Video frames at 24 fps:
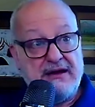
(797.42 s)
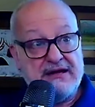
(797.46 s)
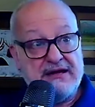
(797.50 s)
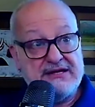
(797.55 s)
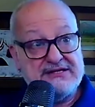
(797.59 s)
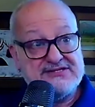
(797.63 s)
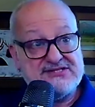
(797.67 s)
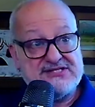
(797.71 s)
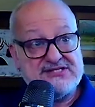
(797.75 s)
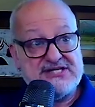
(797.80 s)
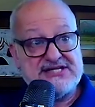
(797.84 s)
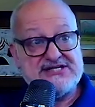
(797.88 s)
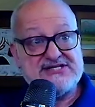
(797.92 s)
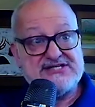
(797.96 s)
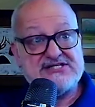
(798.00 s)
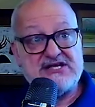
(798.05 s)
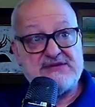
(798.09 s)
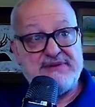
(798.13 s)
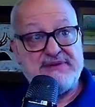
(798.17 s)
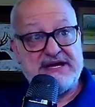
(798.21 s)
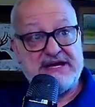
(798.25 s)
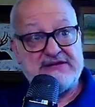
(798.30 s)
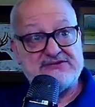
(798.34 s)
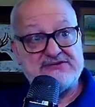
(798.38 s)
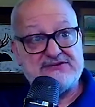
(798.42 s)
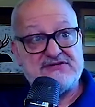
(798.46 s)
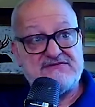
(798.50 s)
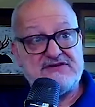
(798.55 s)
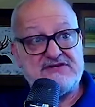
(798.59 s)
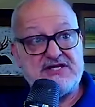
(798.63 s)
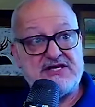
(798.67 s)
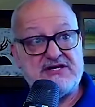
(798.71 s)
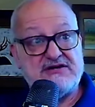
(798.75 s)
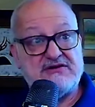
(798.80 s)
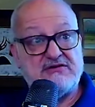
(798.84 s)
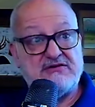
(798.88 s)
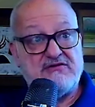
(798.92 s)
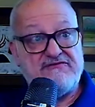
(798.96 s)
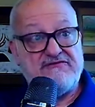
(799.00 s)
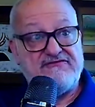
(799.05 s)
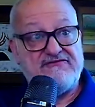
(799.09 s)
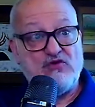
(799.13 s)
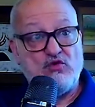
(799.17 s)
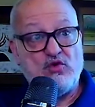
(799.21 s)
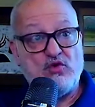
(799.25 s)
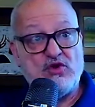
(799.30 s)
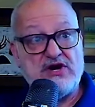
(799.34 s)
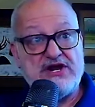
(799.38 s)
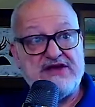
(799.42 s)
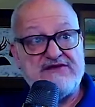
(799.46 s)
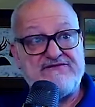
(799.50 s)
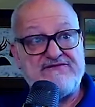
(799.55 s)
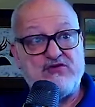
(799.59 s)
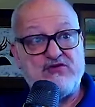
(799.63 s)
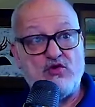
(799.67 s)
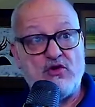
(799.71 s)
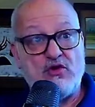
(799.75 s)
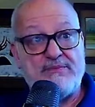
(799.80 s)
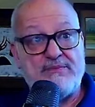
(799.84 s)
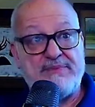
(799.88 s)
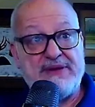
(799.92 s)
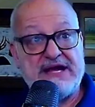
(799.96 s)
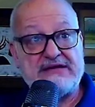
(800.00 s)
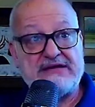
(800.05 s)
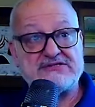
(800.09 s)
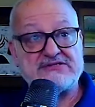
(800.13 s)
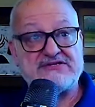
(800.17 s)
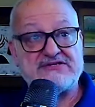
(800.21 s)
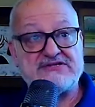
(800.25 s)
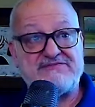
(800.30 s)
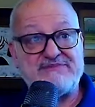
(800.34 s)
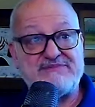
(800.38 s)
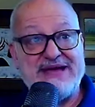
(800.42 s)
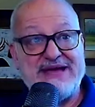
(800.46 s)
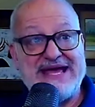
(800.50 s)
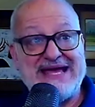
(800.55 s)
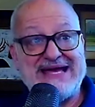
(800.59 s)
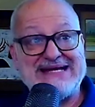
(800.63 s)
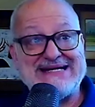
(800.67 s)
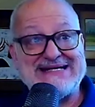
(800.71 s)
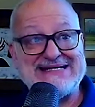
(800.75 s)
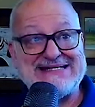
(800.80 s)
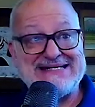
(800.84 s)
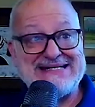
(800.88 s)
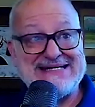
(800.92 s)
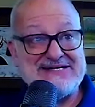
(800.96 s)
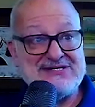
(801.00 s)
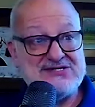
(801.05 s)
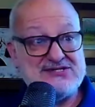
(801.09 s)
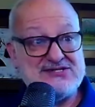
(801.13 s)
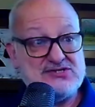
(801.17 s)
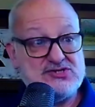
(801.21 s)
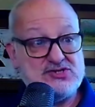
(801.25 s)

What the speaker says: 60 pounds of nickel, 44 pounds of manganese,